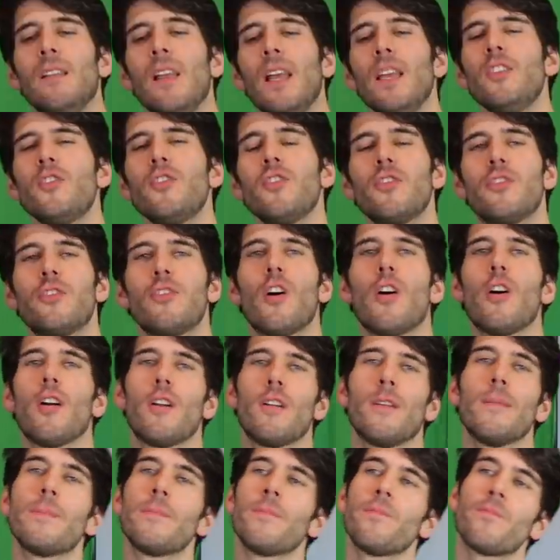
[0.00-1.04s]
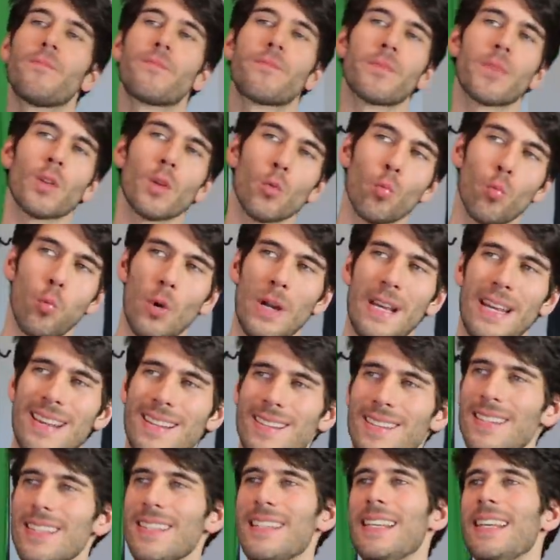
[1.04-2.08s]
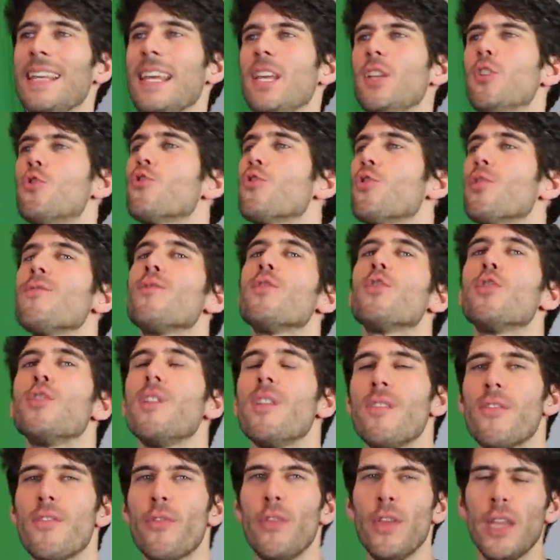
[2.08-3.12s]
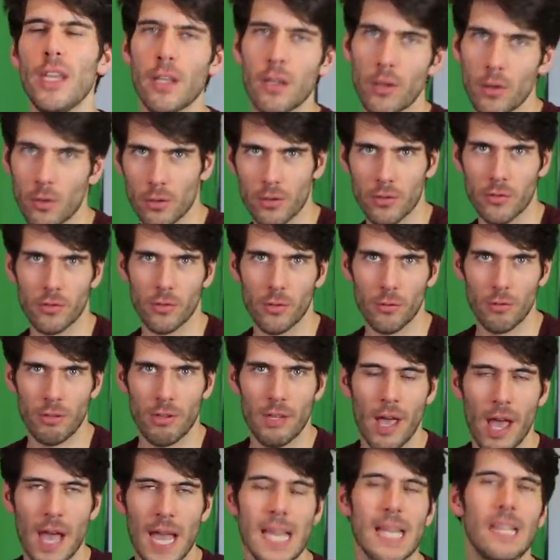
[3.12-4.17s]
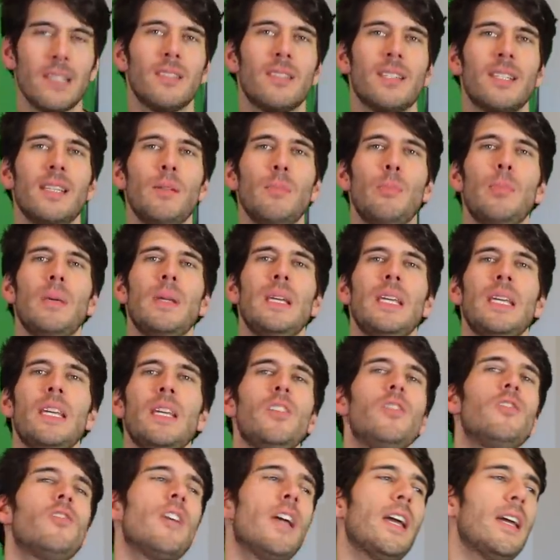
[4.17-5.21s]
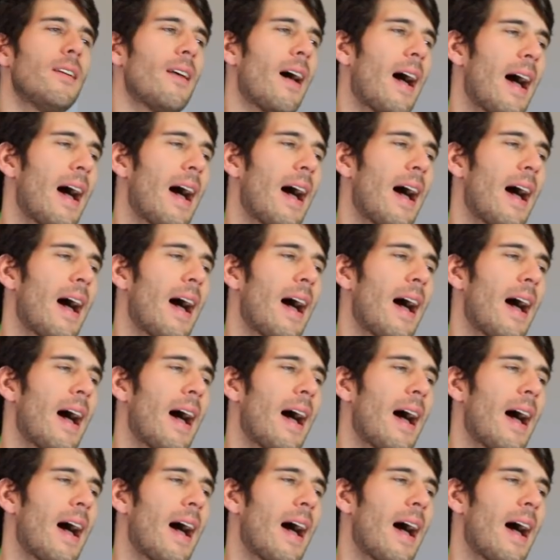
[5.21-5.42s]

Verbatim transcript: Let's start with the introverted thinkers, so the ISTPs and